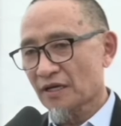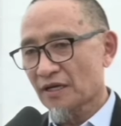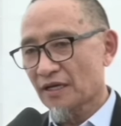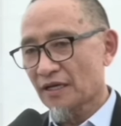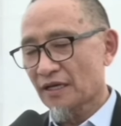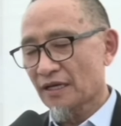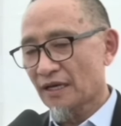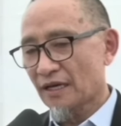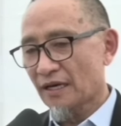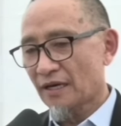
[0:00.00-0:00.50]

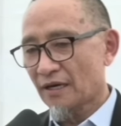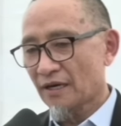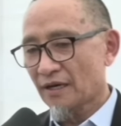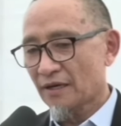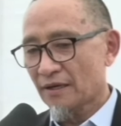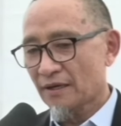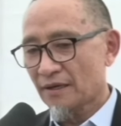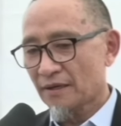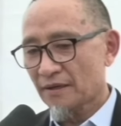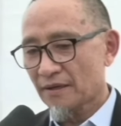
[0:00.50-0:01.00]
in the
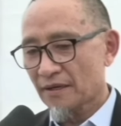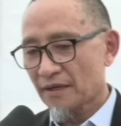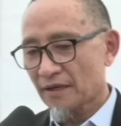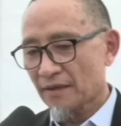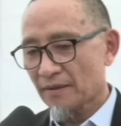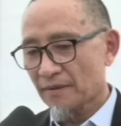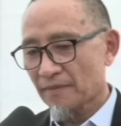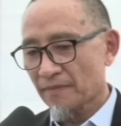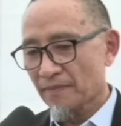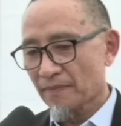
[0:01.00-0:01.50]

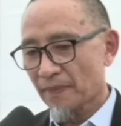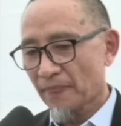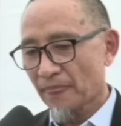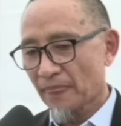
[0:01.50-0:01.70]
earlier